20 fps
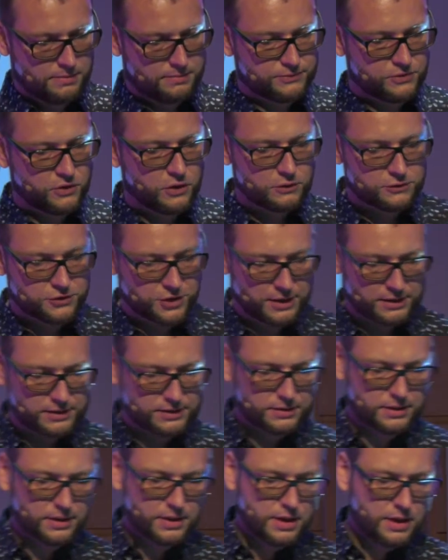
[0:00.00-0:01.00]

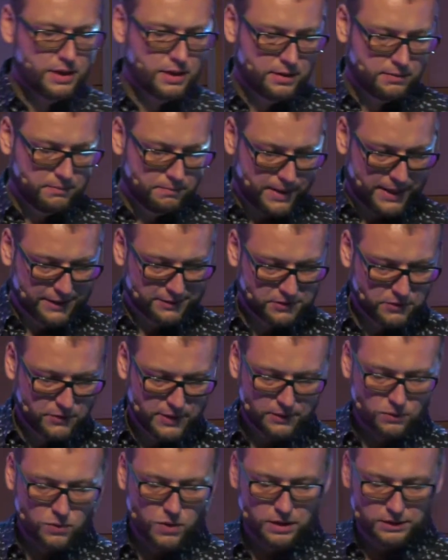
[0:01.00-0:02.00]
project by
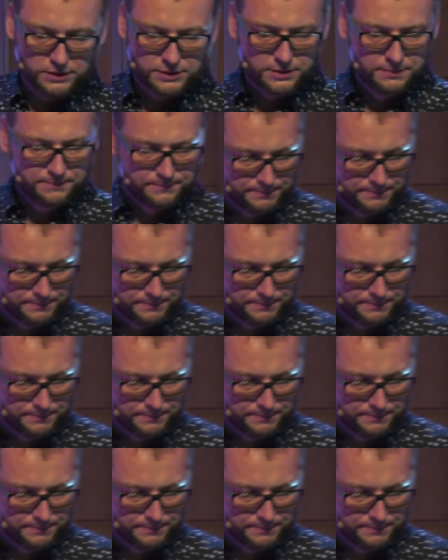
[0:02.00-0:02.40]
doing what?